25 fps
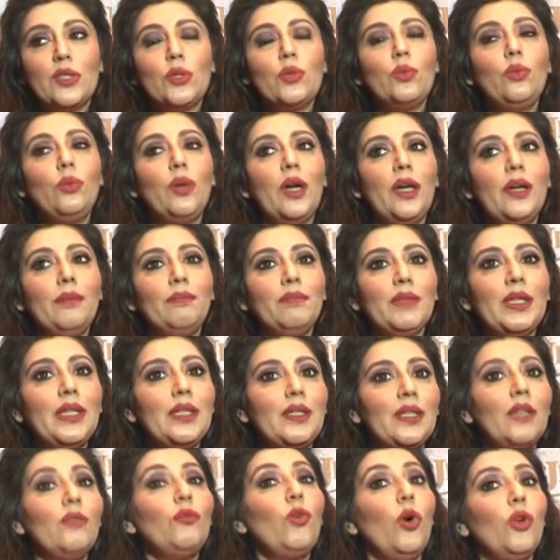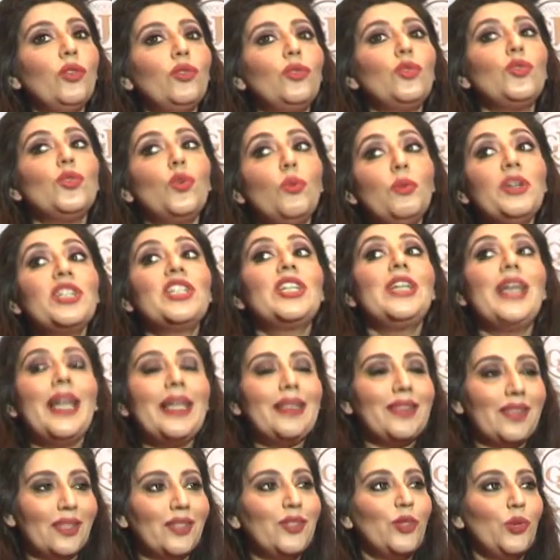So they've gone through so much
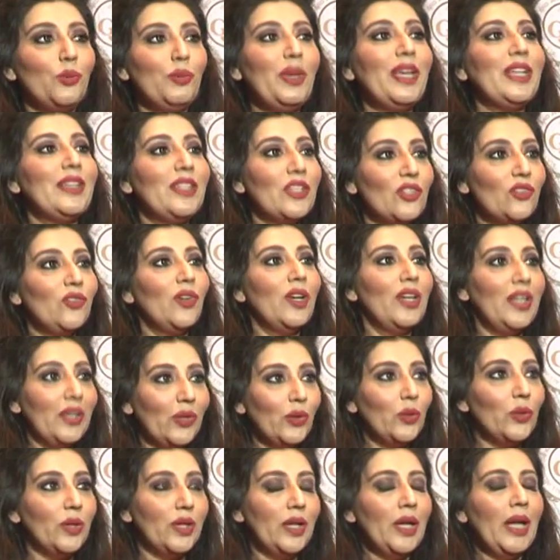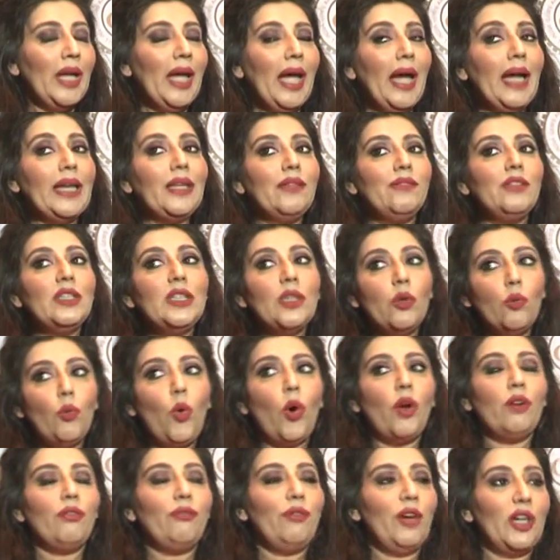length to make this really good, and even the
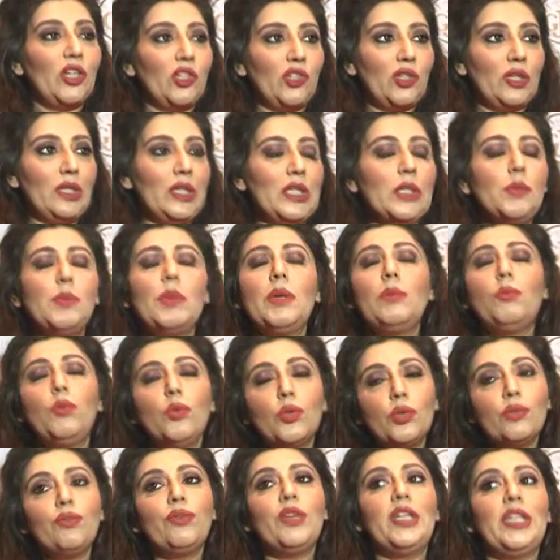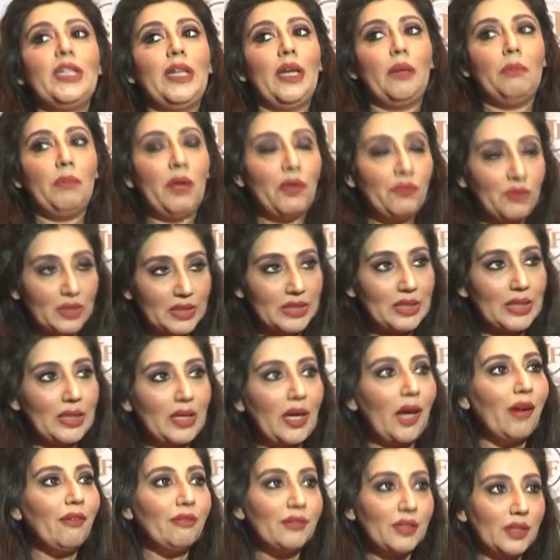award function is being beautifully done by
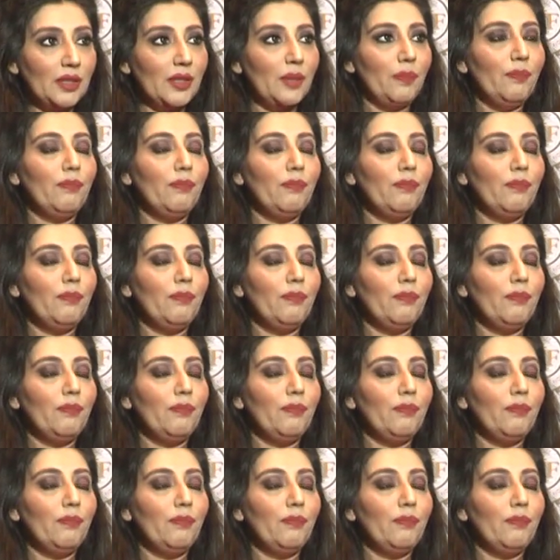Wiscraft.